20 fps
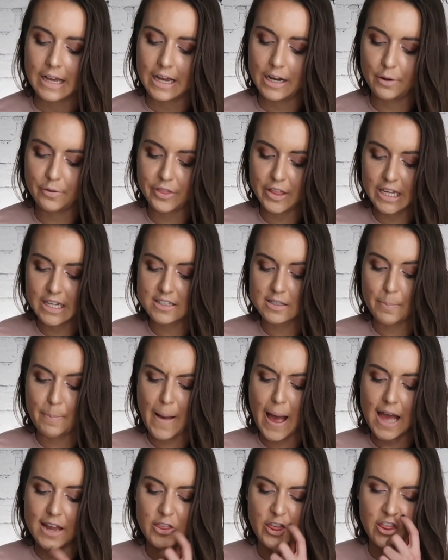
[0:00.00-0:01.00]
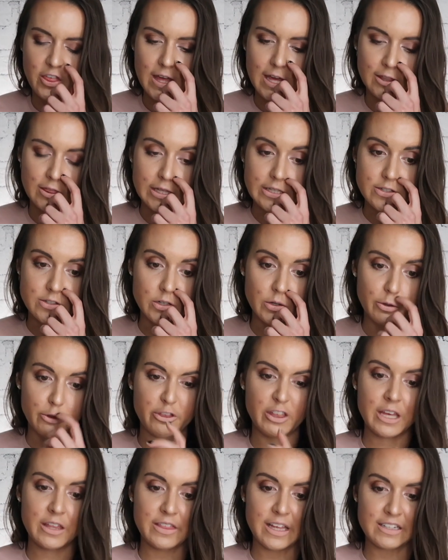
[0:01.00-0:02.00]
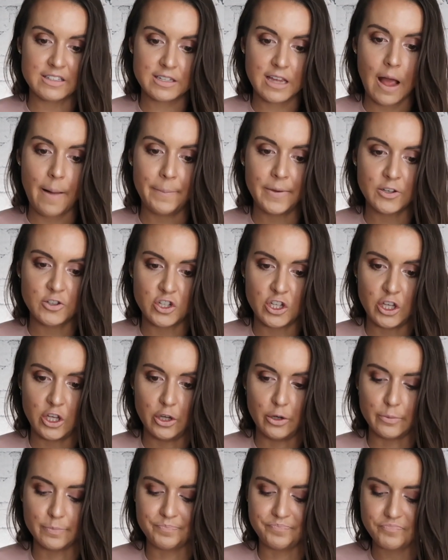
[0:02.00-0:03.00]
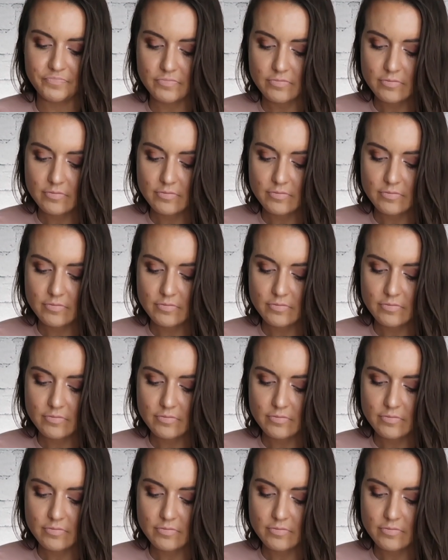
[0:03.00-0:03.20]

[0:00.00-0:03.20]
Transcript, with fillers: I don't think it's a bad thing, this new thing that's coming to you.